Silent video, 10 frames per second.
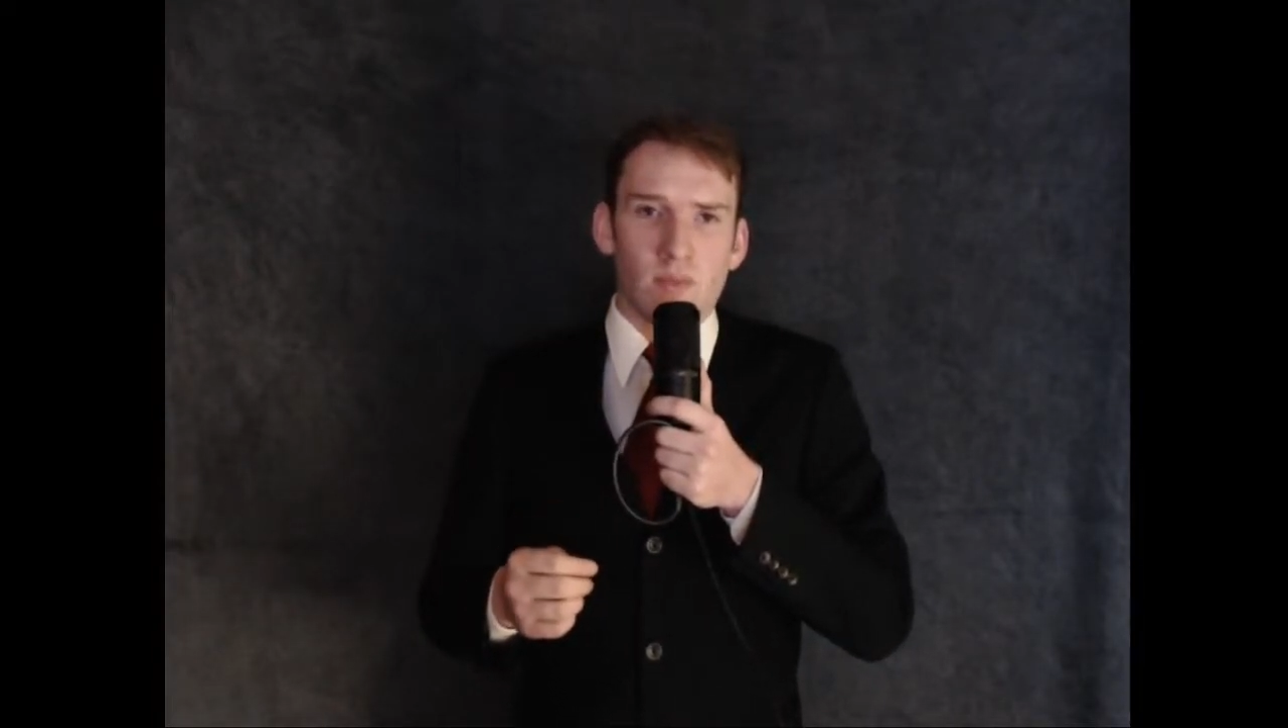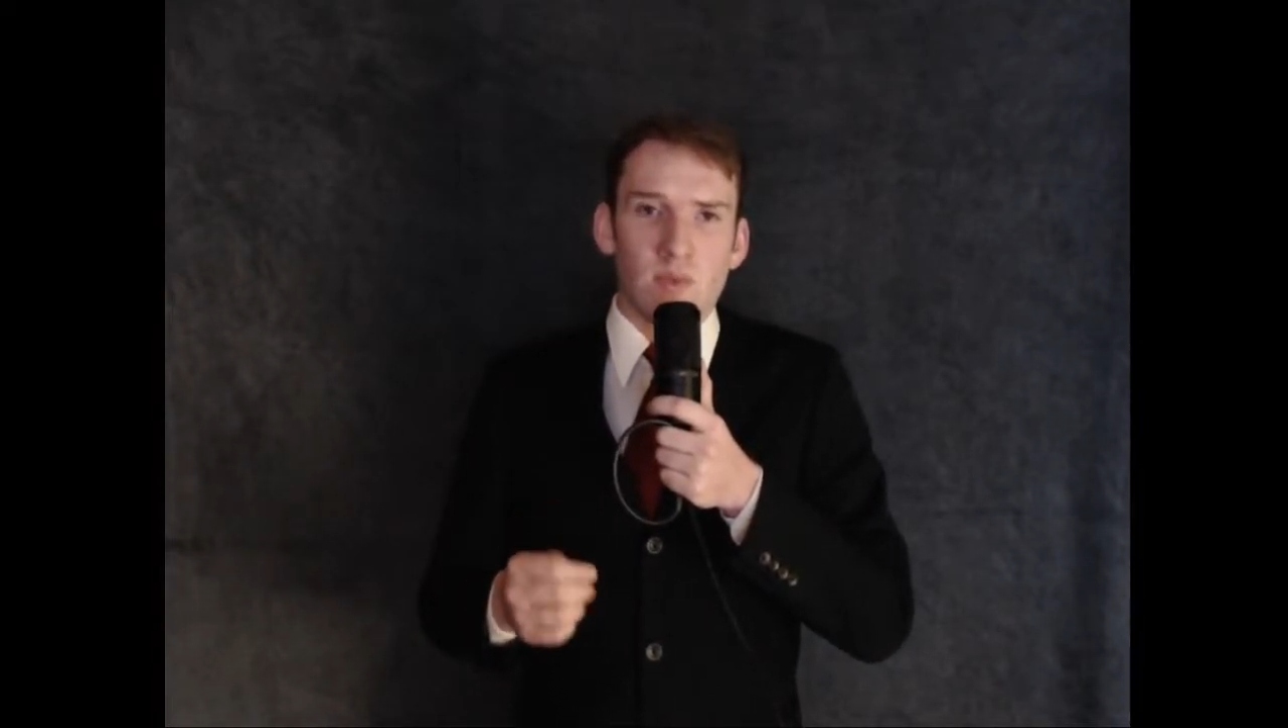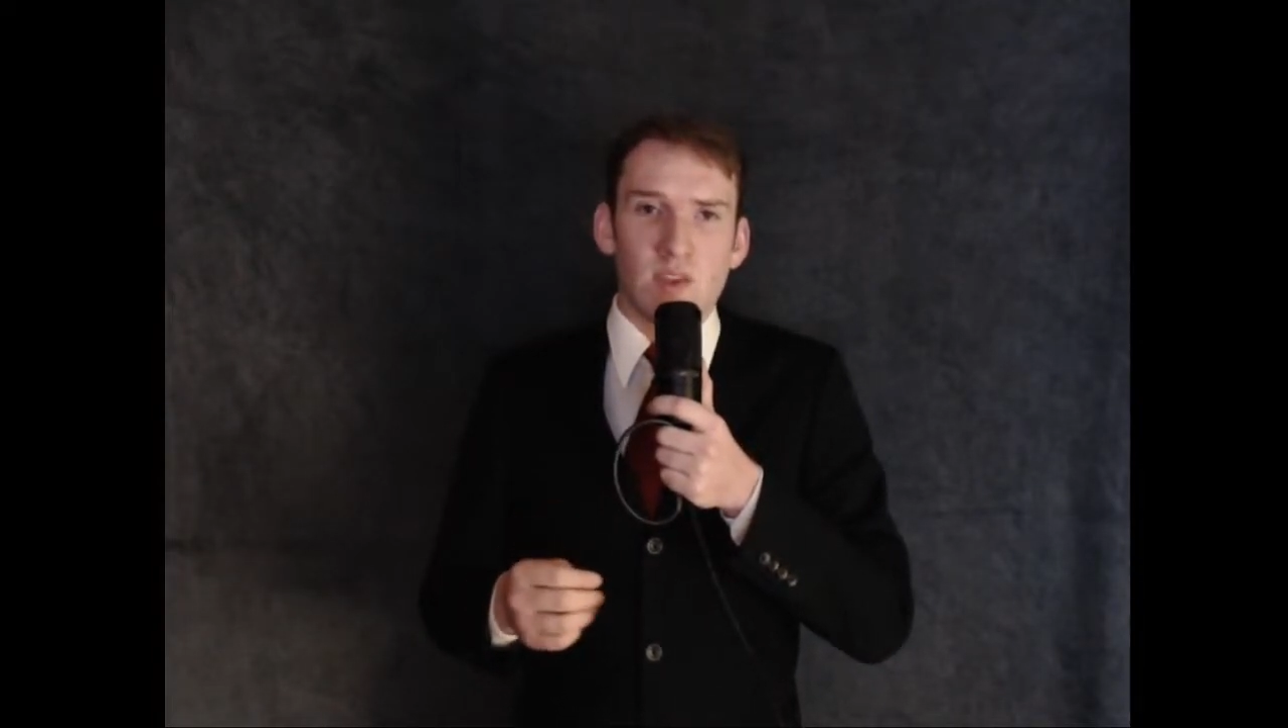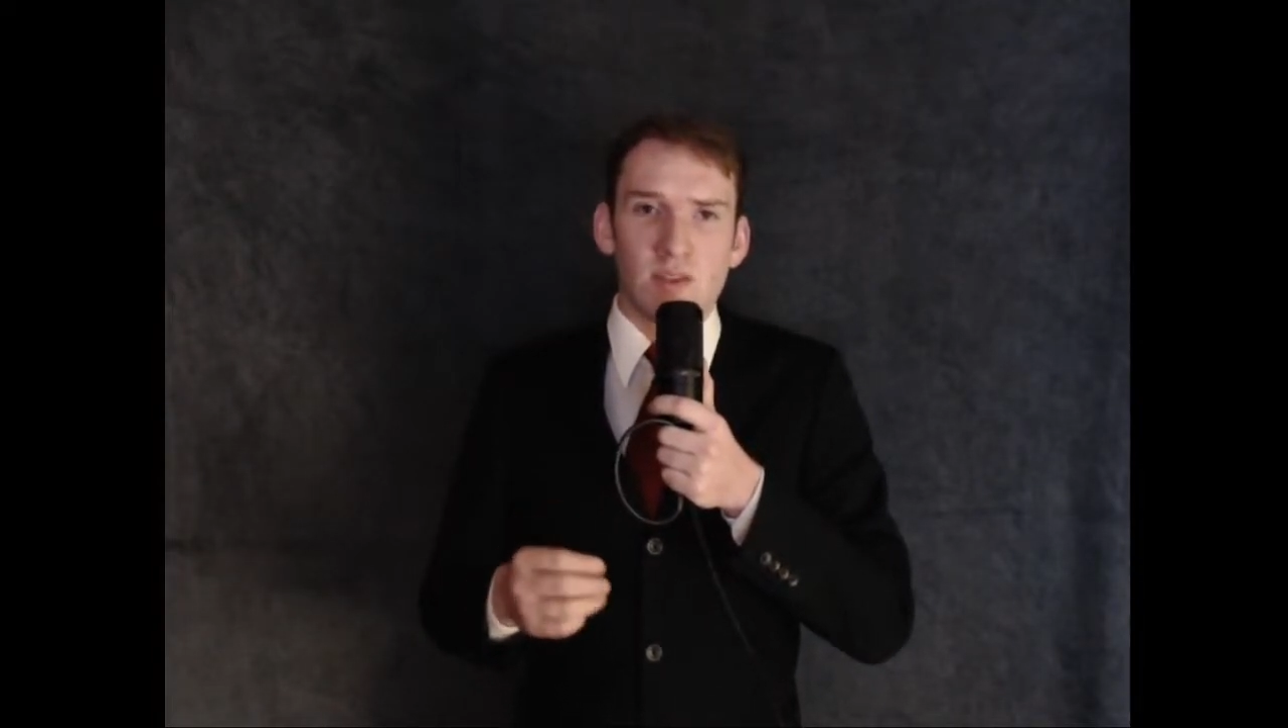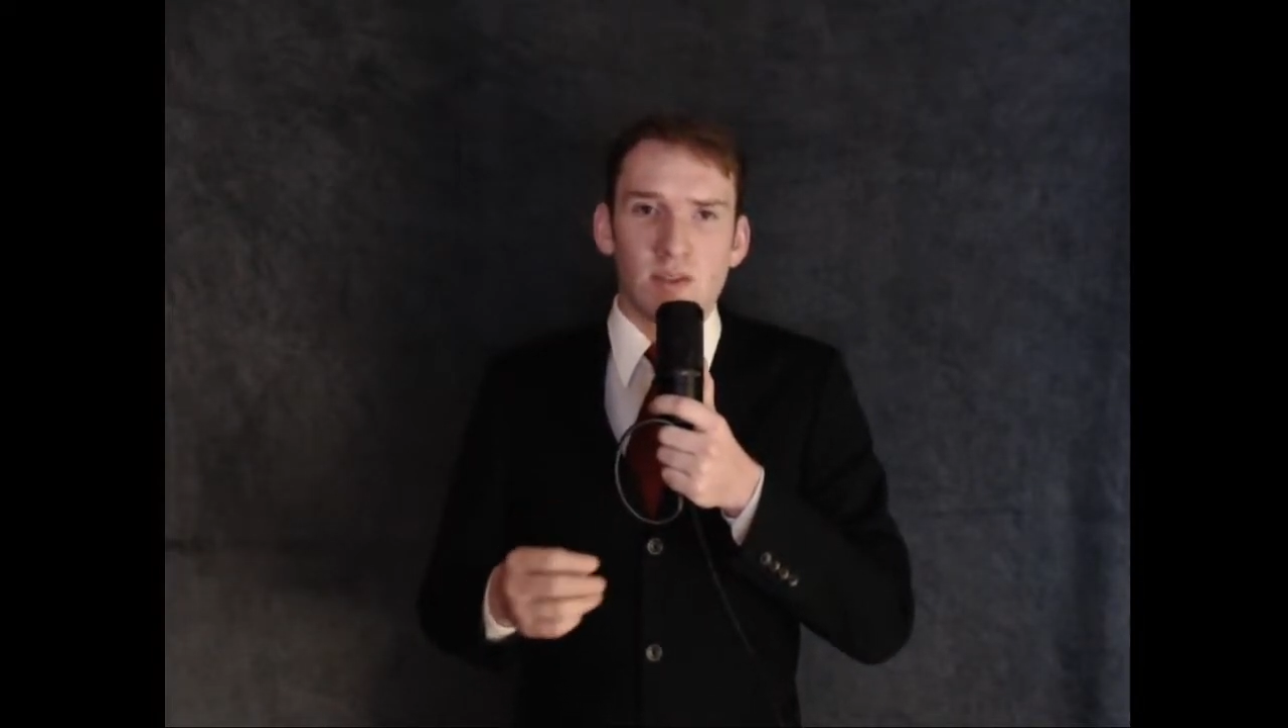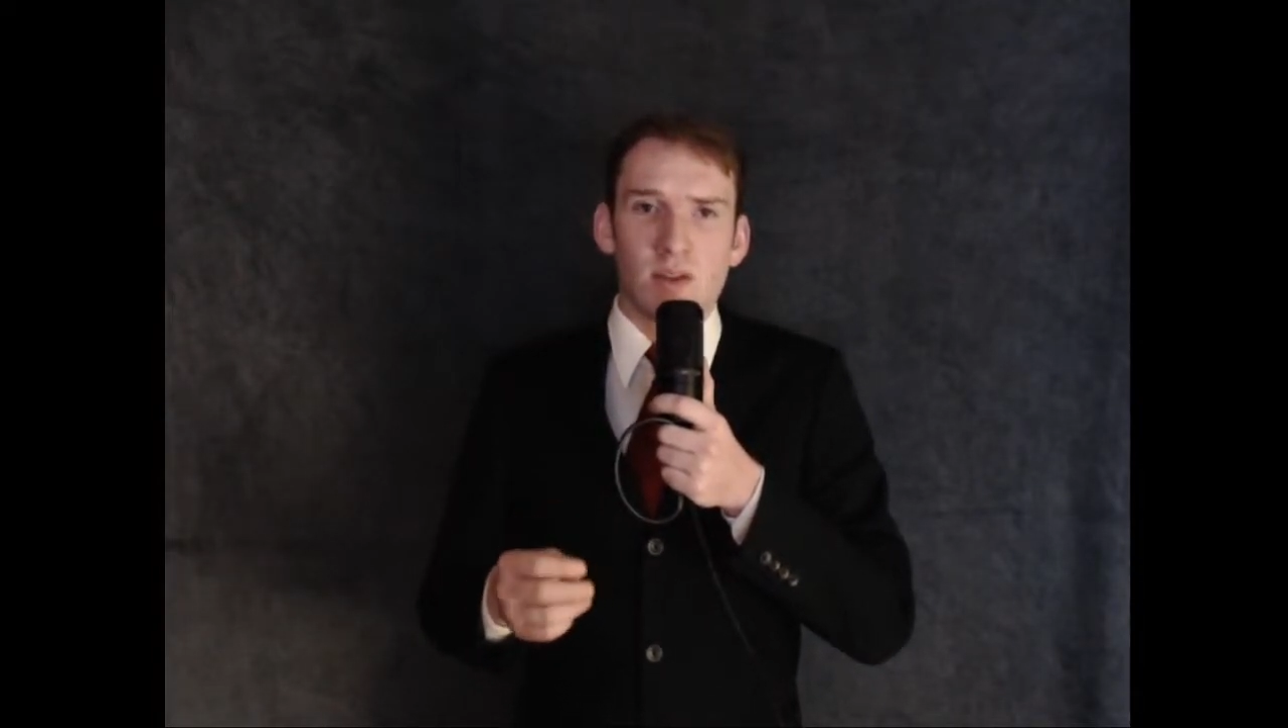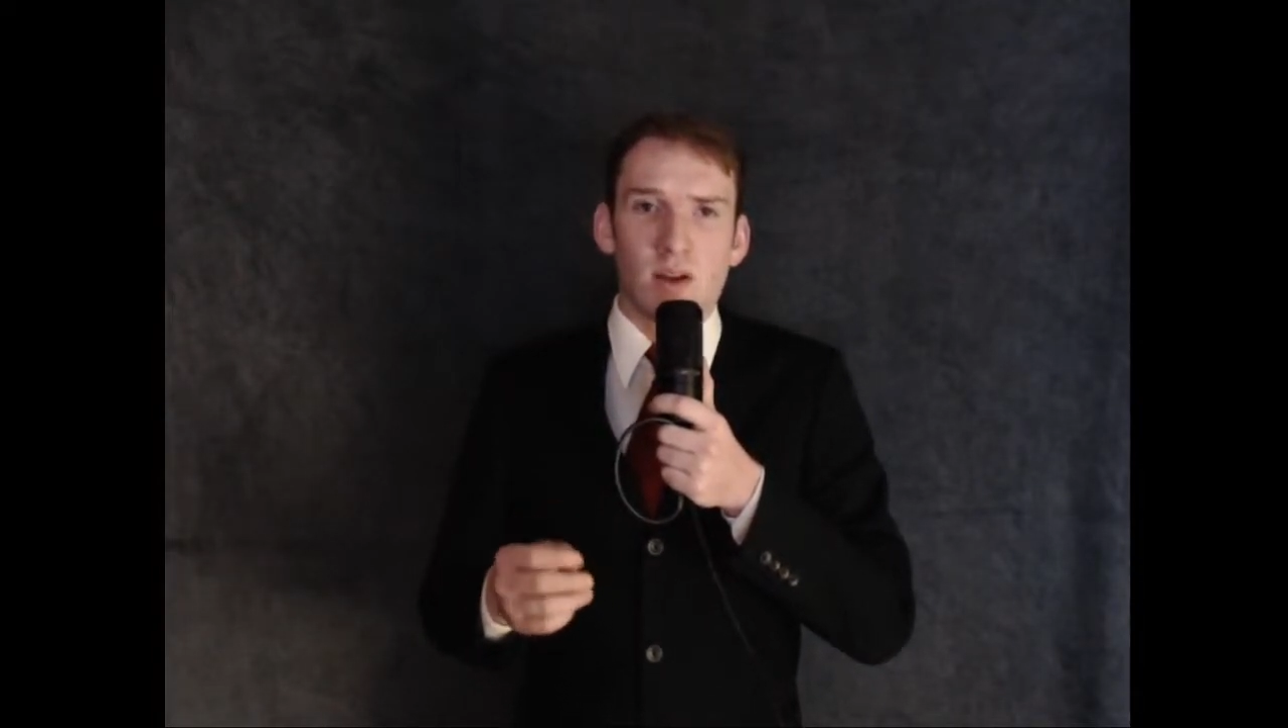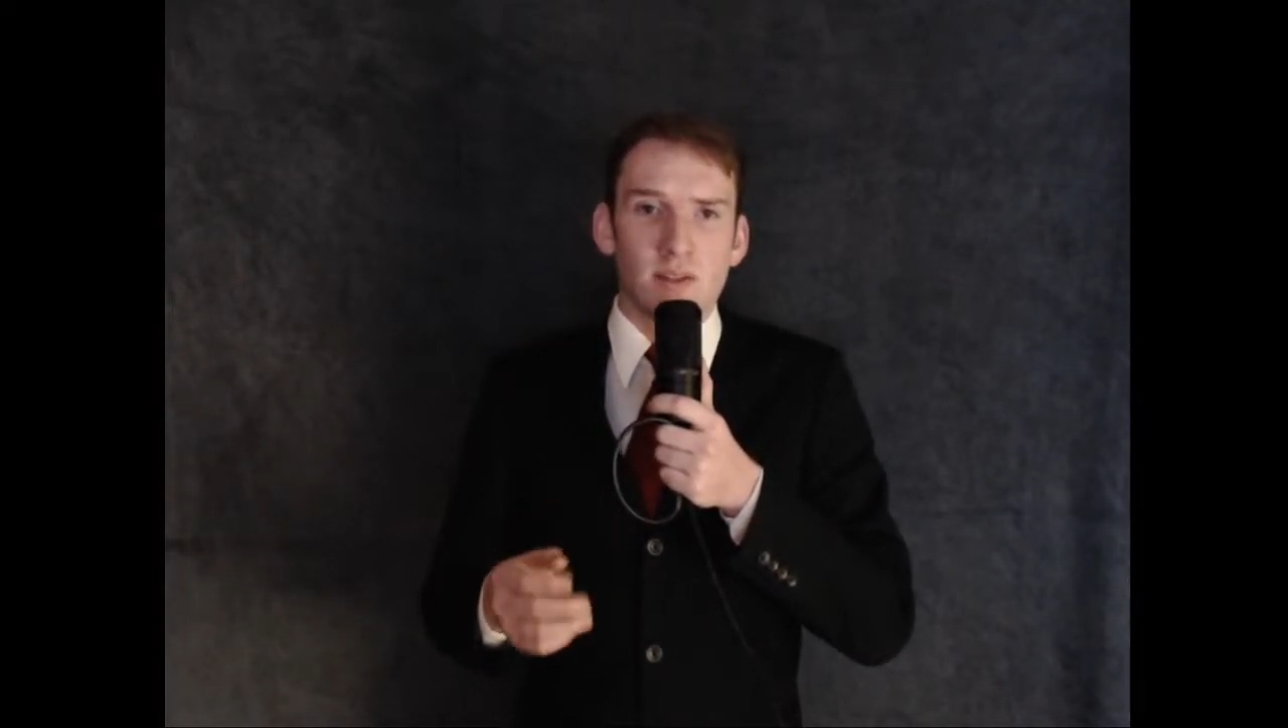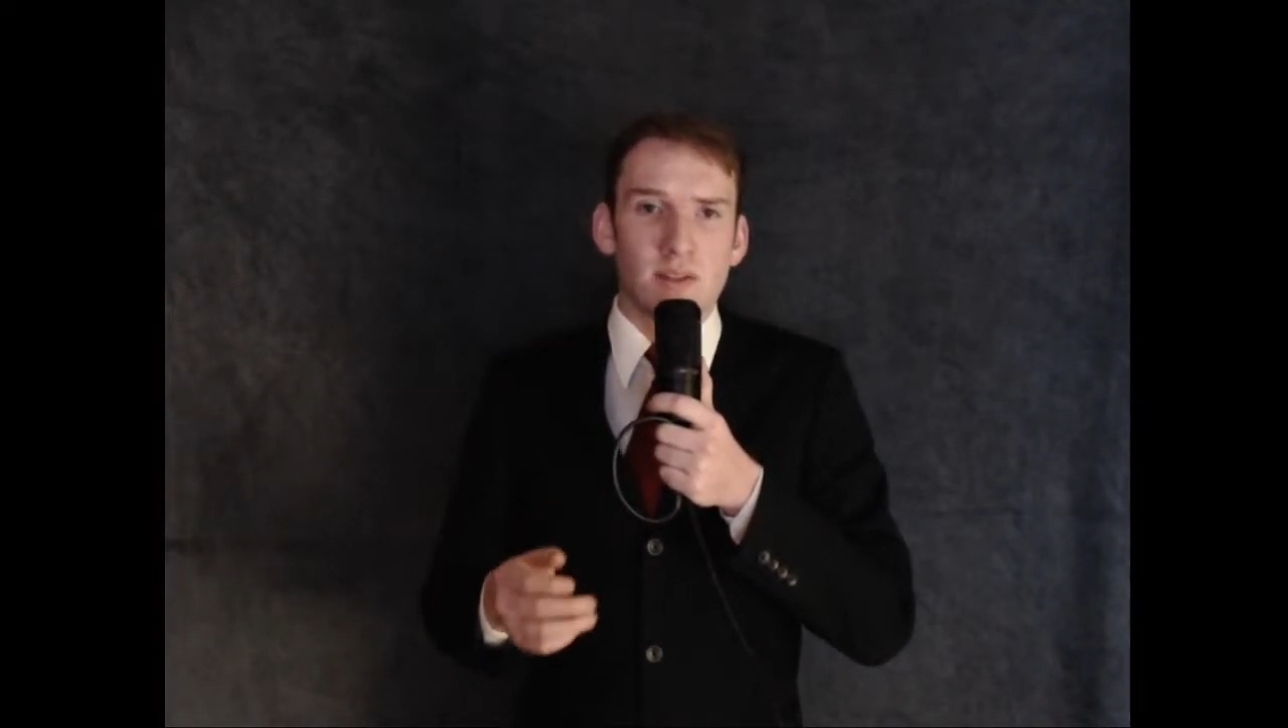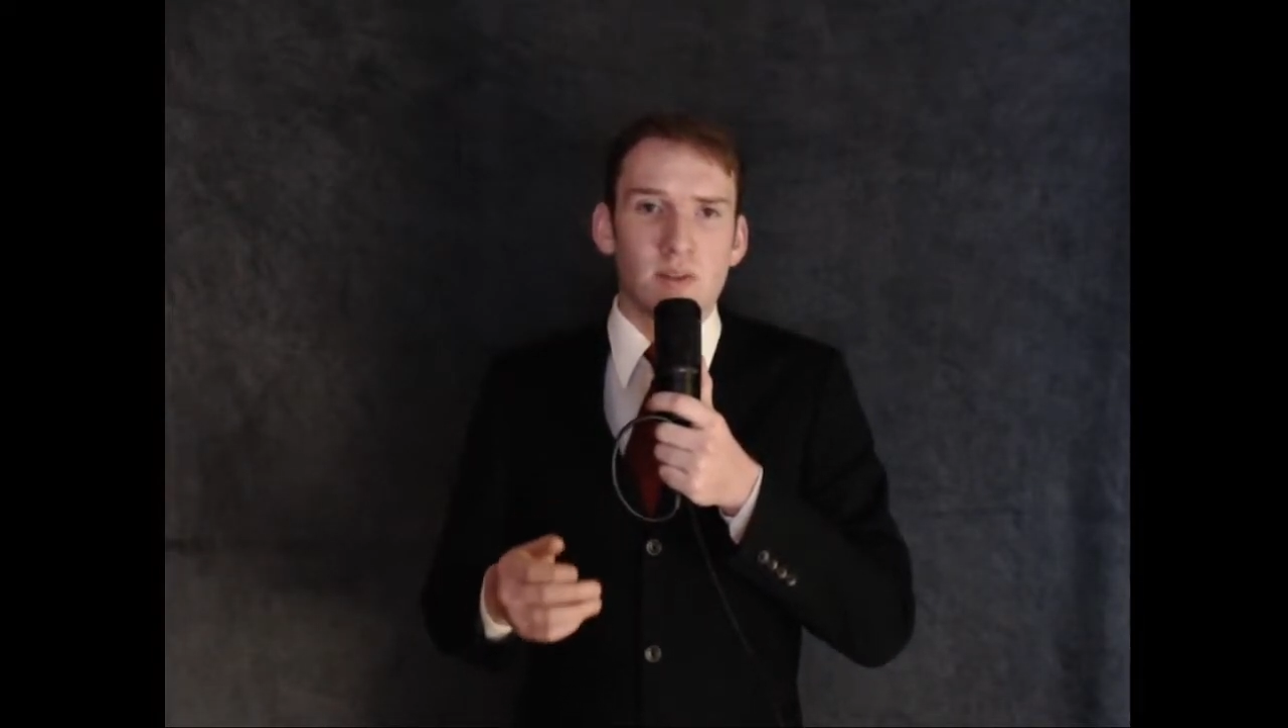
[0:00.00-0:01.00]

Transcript: This causes